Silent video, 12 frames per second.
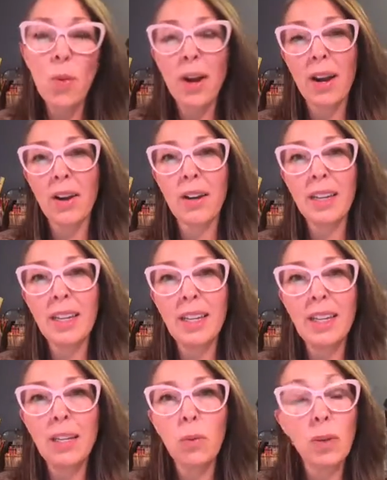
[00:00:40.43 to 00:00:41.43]
where
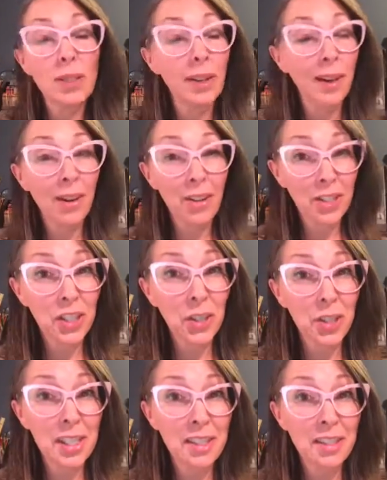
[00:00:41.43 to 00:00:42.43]
he was a
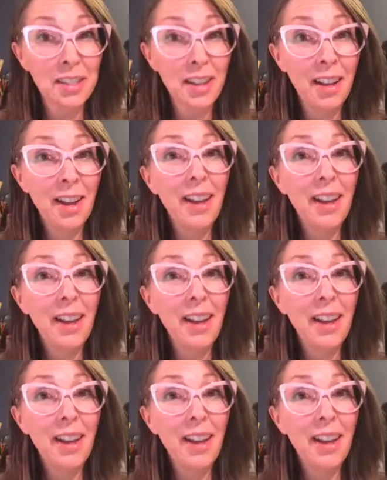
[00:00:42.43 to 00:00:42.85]
caricaturist.